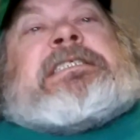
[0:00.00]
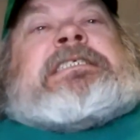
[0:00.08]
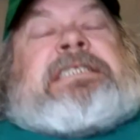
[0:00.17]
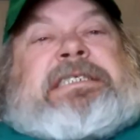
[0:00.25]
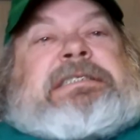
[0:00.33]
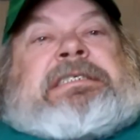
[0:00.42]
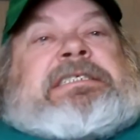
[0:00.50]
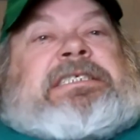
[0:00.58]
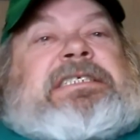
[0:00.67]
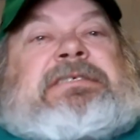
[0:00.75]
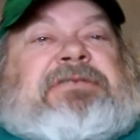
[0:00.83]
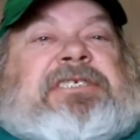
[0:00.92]
Just,
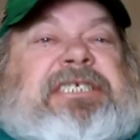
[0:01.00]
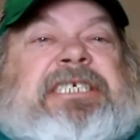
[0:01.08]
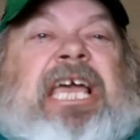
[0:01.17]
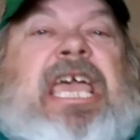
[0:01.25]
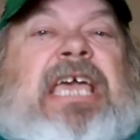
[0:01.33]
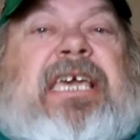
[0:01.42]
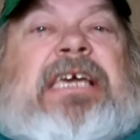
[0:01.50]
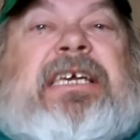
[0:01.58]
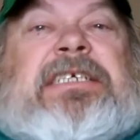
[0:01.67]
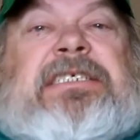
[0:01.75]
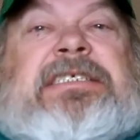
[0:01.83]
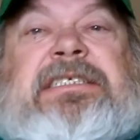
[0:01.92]
she was
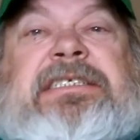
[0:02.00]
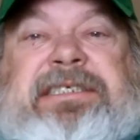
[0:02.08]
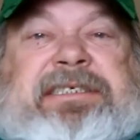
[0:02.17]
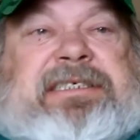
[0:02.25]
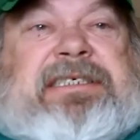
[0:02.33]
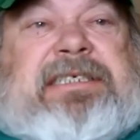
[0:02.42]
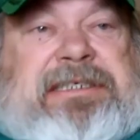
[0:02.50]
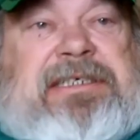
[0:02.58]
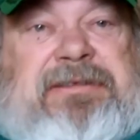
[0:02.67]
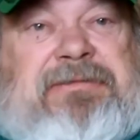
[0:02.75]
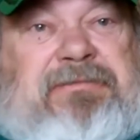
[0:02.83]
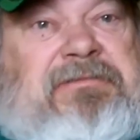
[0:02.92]
shaking like, you
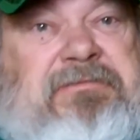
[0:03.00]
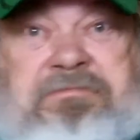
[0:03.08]
know,